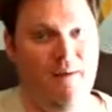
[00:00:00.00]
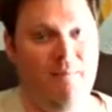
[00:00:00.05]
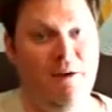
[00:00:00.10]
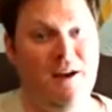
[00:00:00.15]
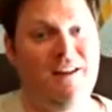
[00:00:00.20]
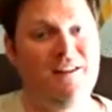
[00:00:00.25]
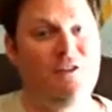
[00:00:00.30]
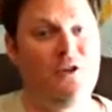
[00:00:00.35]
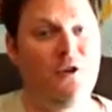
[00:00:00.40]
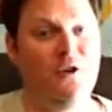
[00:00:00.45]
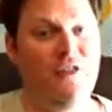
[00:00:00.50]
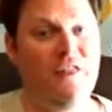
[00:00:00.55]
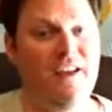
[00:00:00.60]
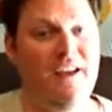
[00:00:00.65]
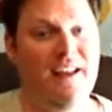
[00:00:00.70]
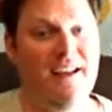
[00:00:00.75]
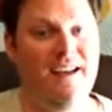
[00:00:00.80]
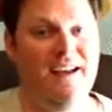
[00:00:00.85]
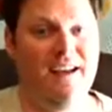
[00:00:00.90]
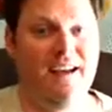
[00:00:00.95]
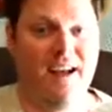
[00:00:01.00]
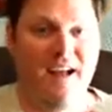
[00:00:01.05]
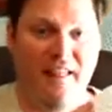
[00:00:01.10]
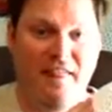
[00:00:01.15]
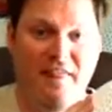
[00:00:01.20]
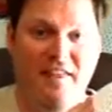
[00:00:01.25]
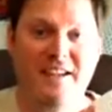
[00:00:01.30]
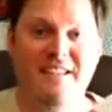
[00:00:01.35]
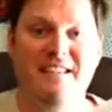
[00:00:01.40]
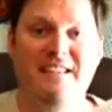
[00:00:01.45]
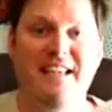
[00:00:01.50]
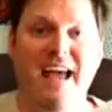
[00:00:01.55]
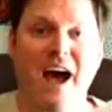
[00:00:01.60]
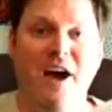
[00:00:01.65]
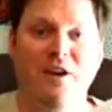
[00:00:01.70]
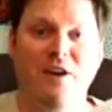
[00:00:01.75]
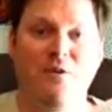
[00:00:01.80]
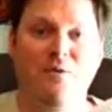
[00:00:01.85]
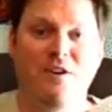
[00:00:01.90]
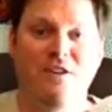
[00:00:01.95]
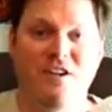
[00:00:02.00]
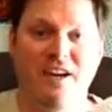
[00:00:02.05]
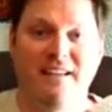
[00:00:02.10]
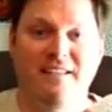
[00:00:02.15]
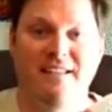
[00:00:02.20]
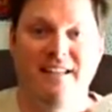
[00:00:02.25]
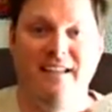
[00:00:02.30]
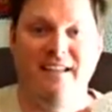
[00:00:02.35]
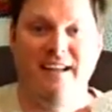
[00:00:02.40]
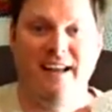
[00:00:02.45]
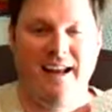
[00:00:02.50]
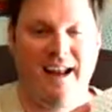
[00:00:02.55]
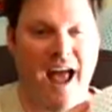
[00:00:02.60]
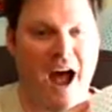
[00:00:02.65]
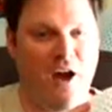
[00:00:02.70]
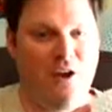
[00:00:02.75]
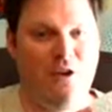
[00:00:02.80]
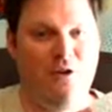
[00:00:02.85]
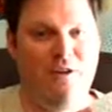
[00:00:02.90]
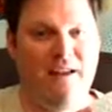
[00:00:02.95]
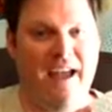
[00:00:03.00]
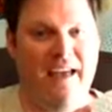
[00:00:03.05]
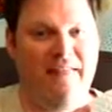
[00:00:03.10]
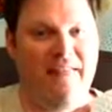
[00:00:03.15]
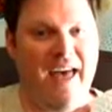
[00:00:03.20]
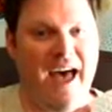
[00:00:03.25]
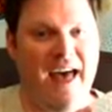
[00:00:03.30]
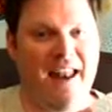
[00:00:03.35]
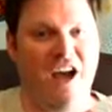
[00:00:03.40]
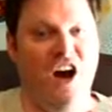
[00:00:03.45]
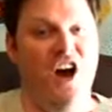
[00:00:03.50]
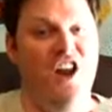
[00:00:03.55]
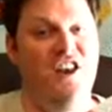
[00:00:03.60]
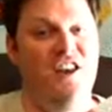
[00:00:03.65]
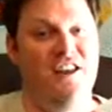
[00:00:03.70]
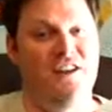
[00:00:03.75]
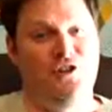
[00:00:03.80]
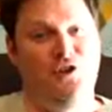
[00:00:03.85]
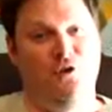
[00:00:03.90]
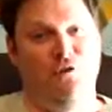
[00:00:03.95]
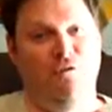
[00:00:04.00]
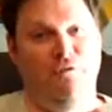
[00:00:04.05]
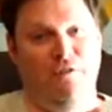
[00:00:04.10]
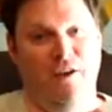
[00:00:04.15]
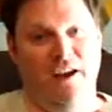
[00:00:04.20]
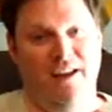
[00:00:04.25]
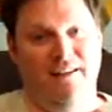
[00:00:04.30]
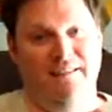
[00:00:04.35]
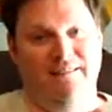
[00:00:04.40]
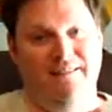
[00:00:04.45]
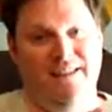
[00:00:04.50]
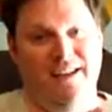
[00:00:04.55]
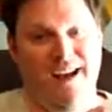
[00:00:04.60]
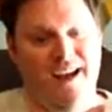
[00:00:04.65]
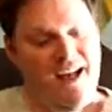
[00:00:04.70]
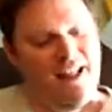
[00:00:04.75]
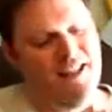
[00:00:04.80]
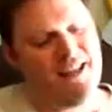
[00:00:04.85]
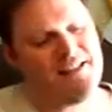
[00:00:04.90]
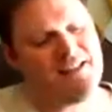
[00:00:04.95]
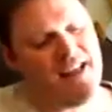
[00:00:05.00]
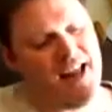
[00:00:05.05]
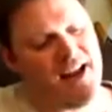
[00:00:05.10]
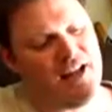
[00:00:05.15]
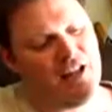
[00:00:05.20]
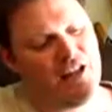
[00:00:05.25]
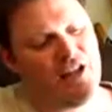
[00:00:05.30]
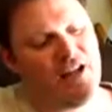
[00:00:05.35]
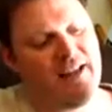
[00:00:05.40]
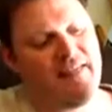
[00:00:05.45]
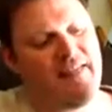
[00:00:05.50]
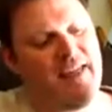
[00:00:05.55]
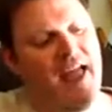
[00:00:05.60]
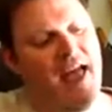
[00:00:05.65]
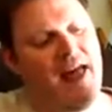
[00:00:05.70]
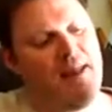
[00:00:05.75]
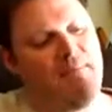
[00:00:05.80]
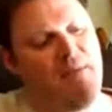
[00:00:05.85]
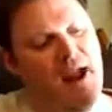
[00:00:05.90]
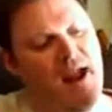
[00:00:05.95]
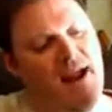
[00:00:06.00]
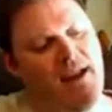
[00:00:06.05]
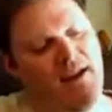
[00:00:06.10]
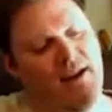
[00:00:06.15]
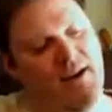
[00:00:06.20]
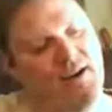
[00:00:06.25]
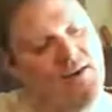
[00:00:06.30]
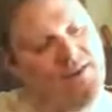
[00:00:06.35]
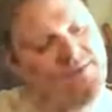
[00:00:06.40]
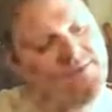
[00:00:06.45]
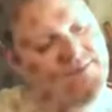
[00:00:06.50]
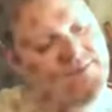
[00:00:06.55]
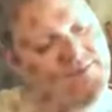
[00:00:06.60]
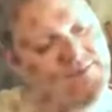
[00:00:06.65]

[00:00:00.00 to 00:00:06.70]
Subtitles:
But until then, this is how you adjust it and how you get that initial fit. Let's take a look at the headband here.